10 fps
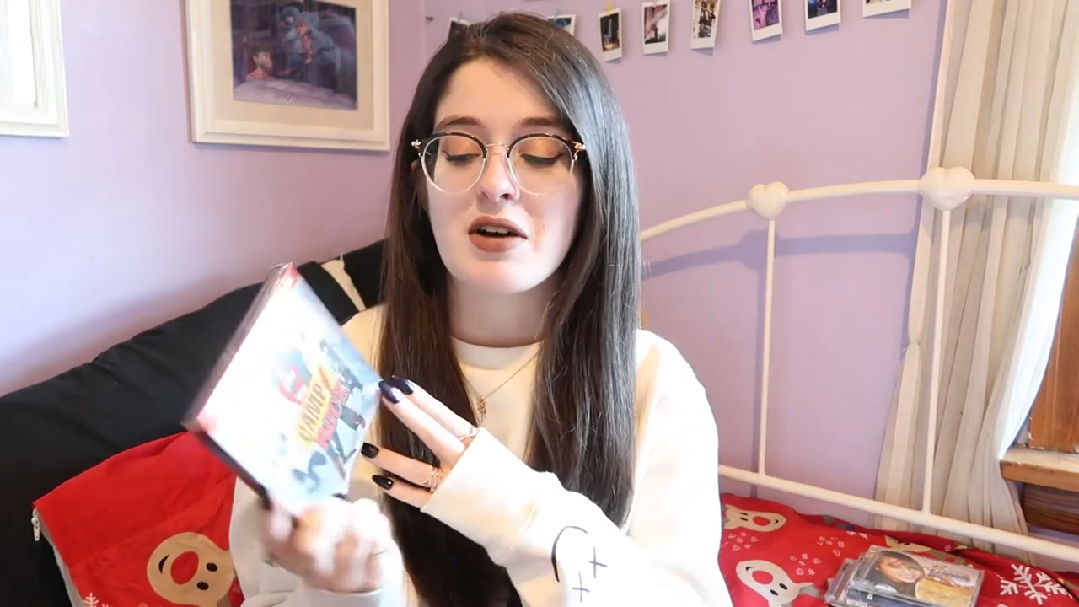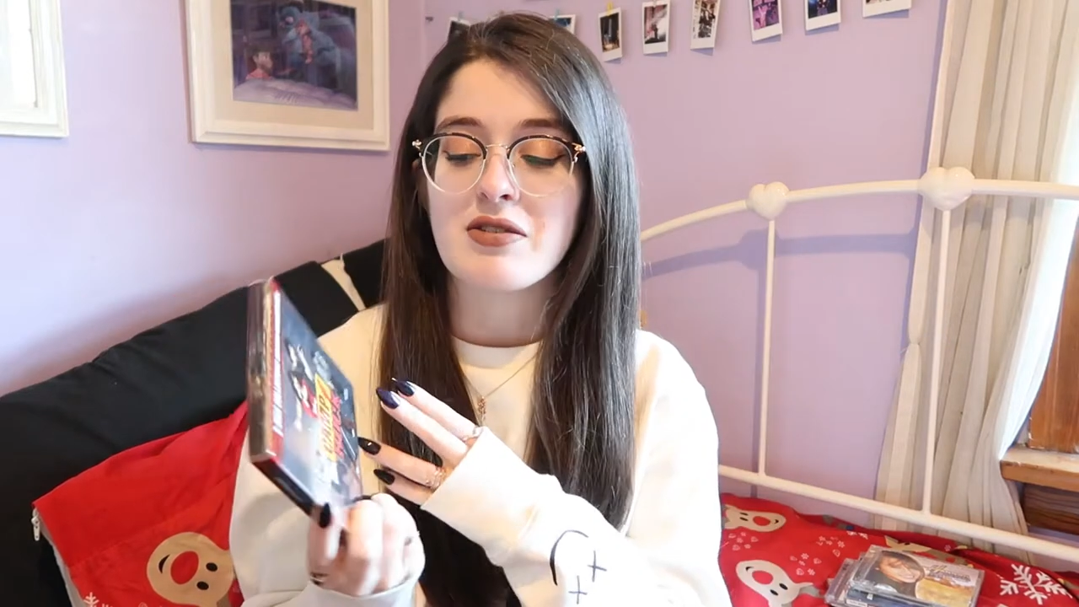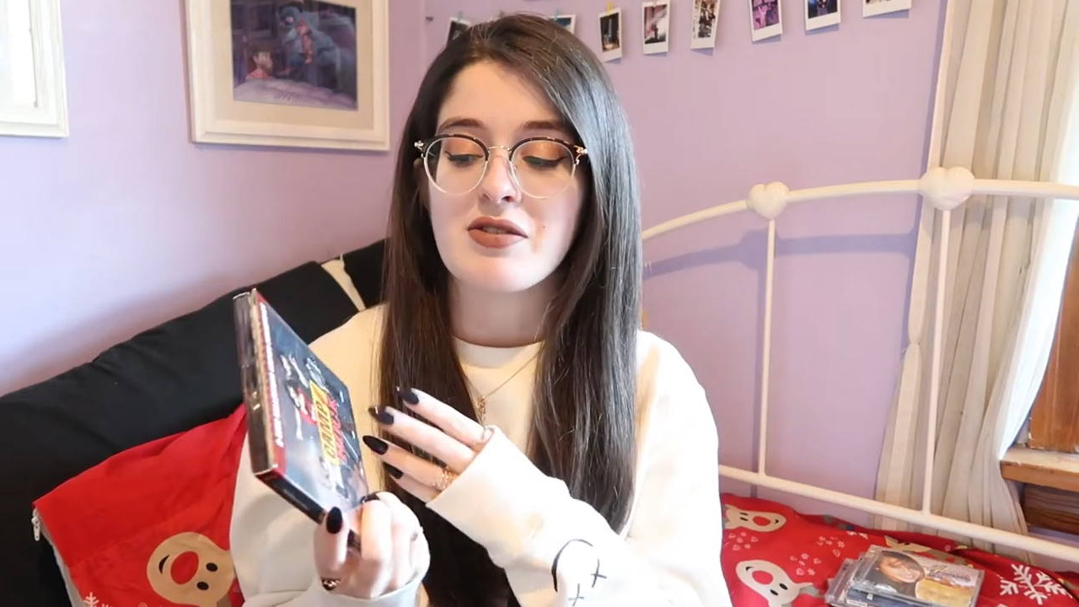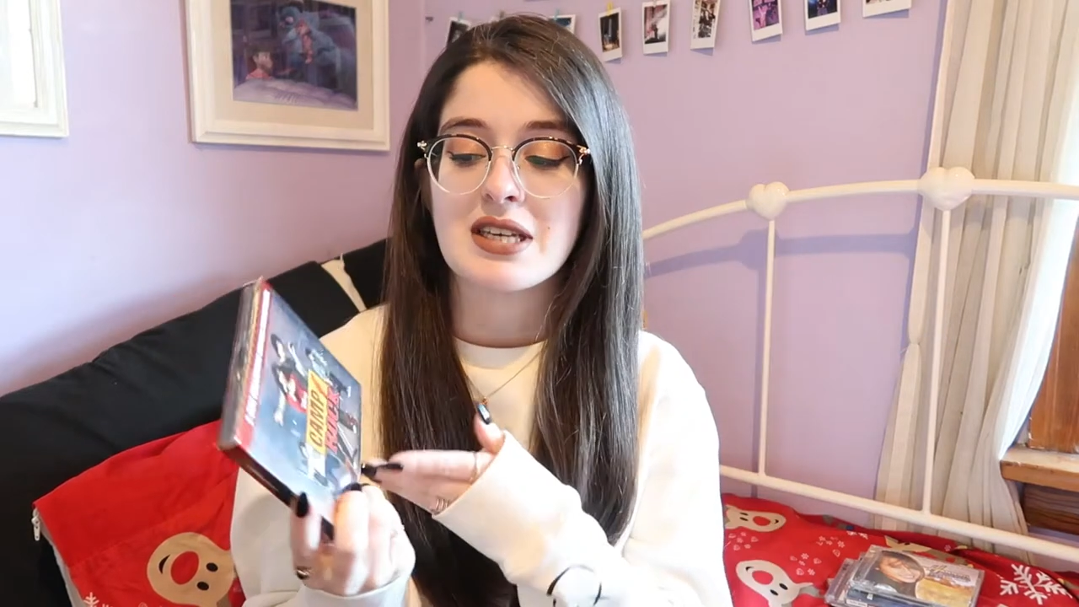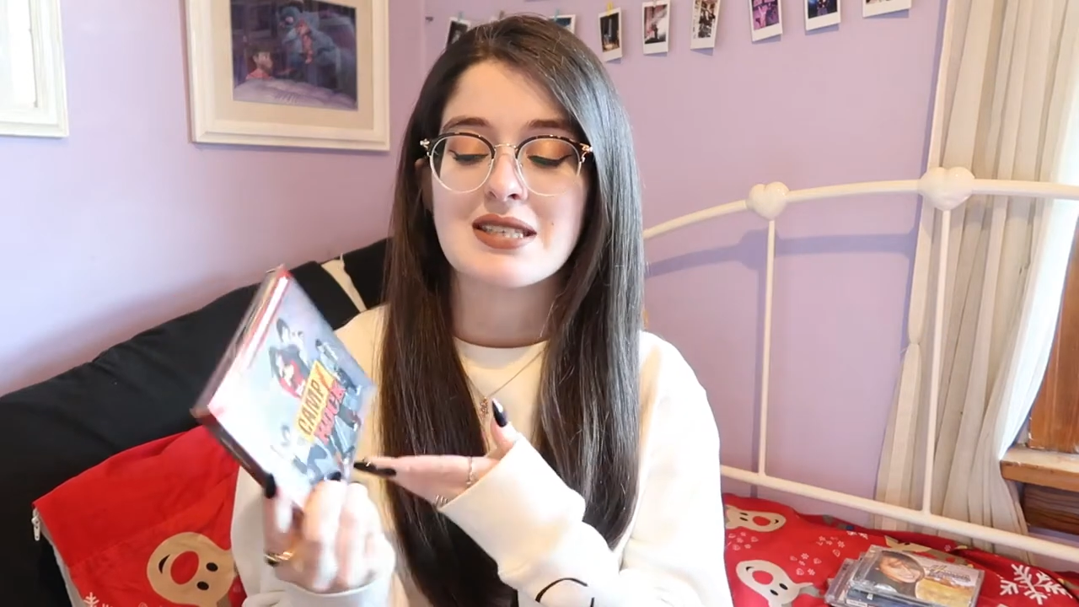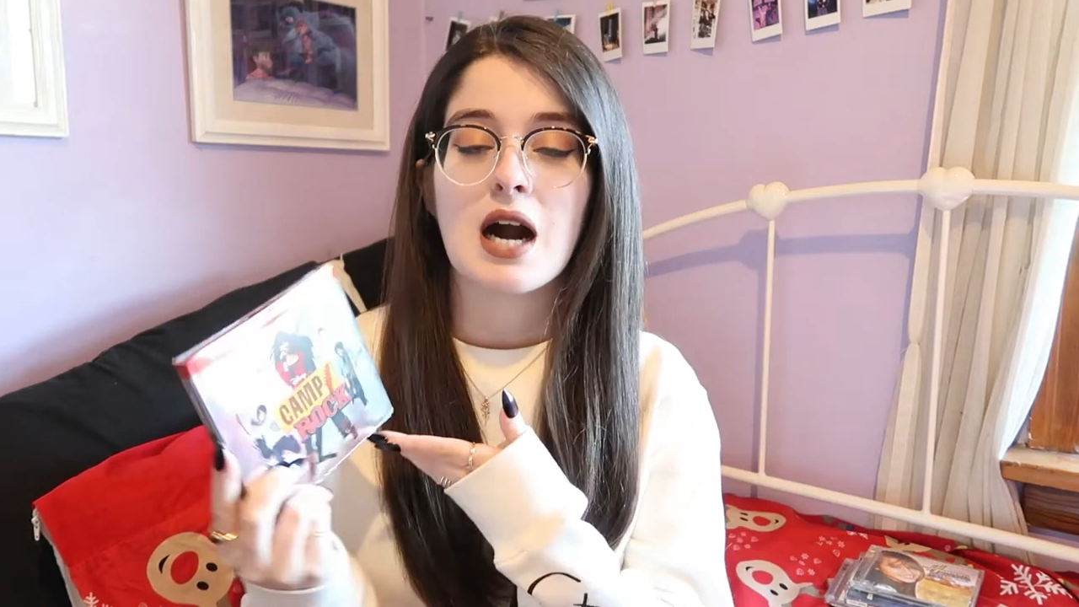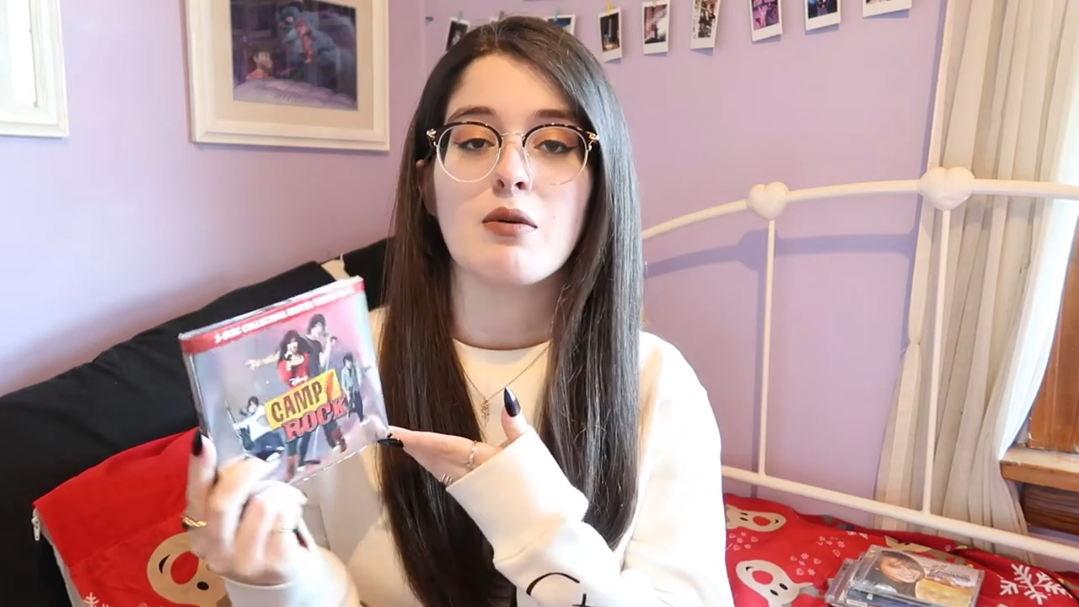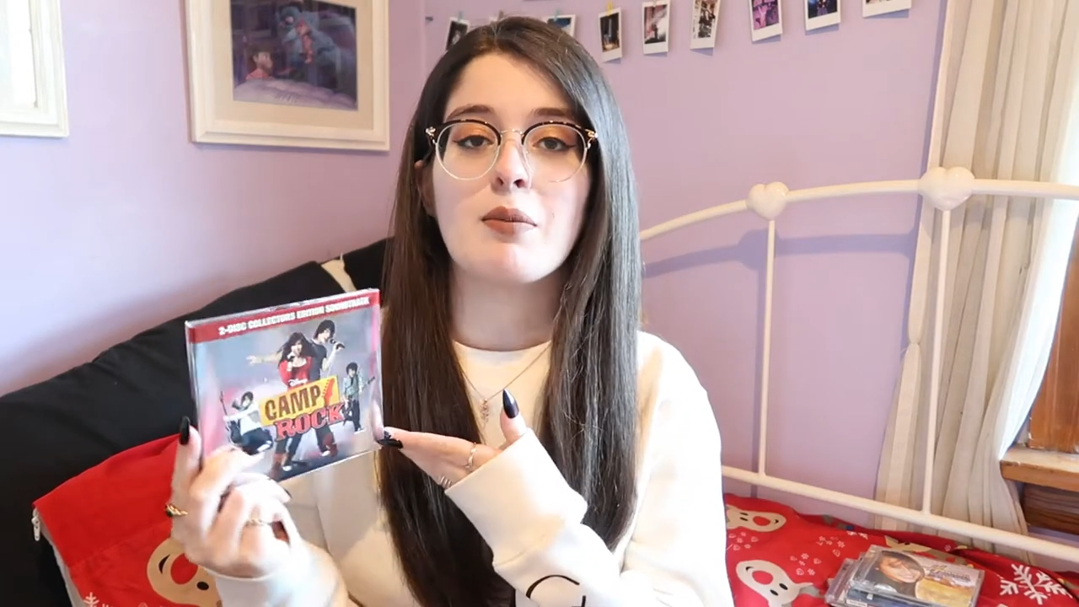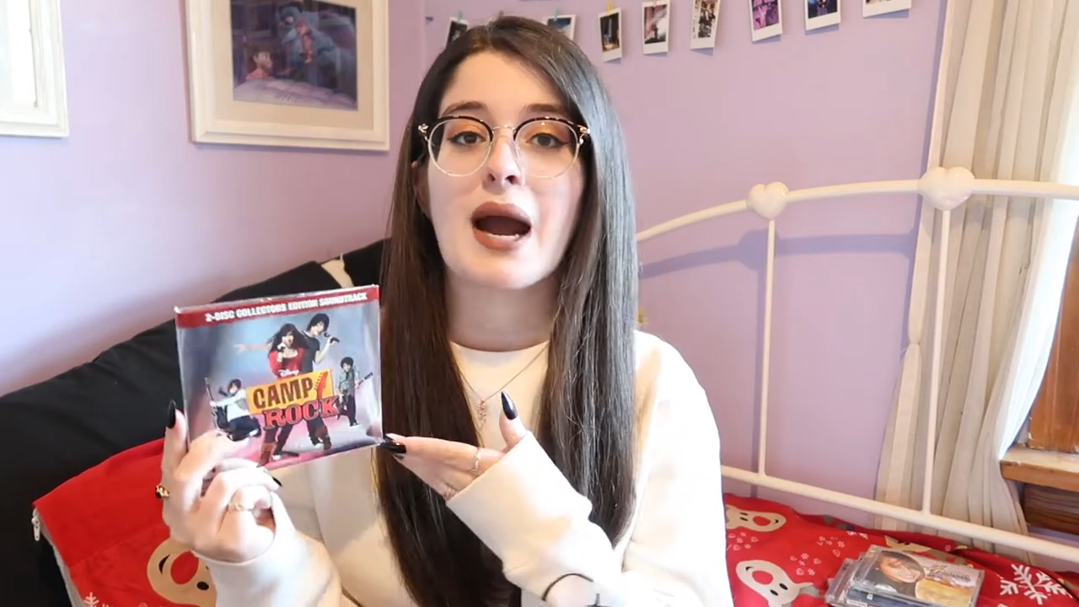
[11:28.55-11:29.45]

off of this album